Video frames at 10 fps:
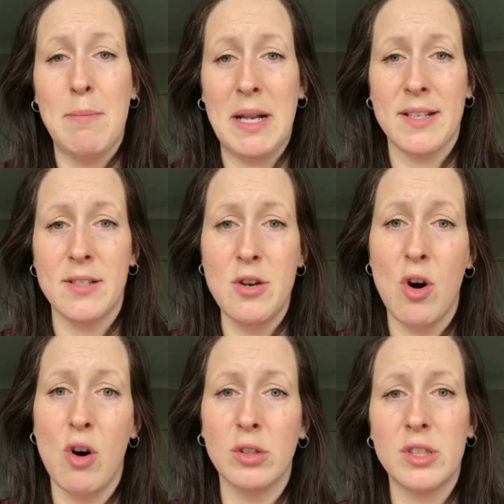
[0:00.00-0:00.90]
but it's
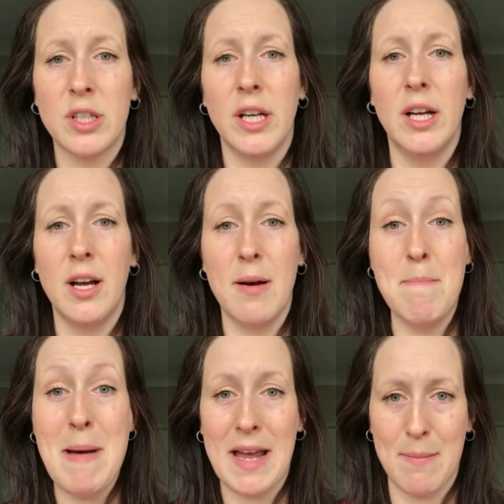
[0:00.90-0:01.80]
not
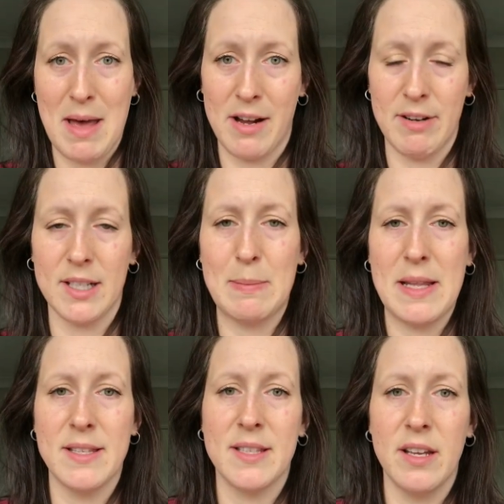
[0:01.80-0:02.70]
mega
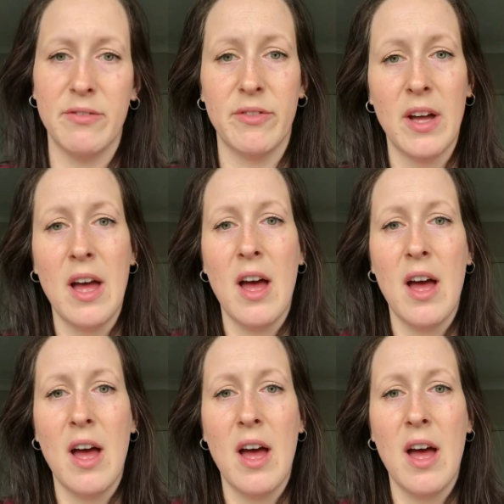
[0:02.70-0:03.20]
expensive.